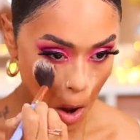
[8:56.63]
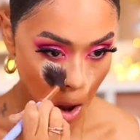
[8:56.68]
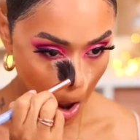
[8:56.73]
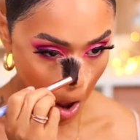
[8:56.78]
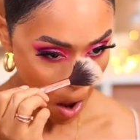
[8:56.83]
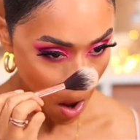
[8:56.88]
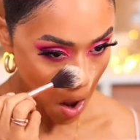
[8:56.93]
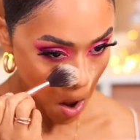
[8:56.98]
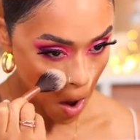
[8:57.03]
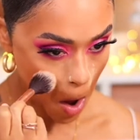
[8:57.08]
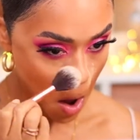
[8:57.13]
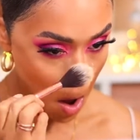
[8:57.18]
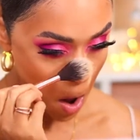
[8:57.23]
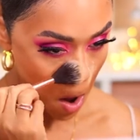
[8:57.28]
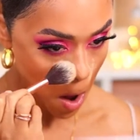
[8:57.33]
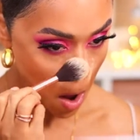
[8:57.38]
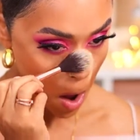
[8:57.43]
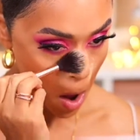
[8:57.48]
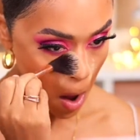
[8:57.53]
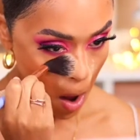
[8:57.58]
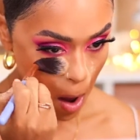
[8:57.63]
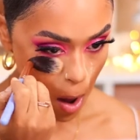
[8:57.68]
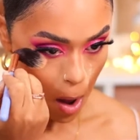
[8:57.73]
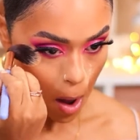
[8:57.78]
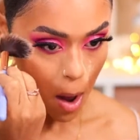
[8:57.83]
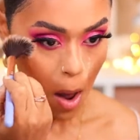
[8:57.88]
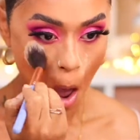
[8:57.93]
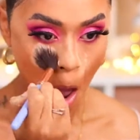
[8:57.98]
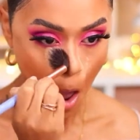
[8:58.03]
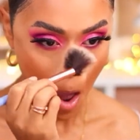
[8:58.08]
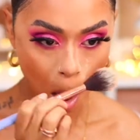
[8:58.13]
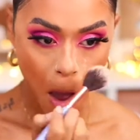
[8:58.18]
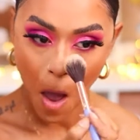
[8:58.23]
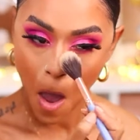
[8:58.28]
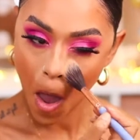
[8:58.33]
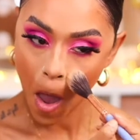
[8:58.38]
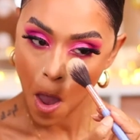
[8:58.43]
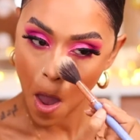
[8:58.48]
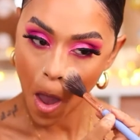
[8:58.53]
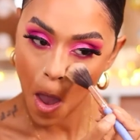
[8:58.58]
So now I'm just going
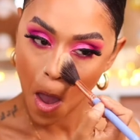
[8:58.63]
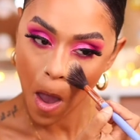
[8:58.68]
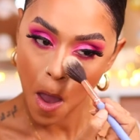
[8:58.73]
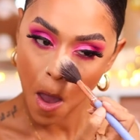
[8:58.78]
to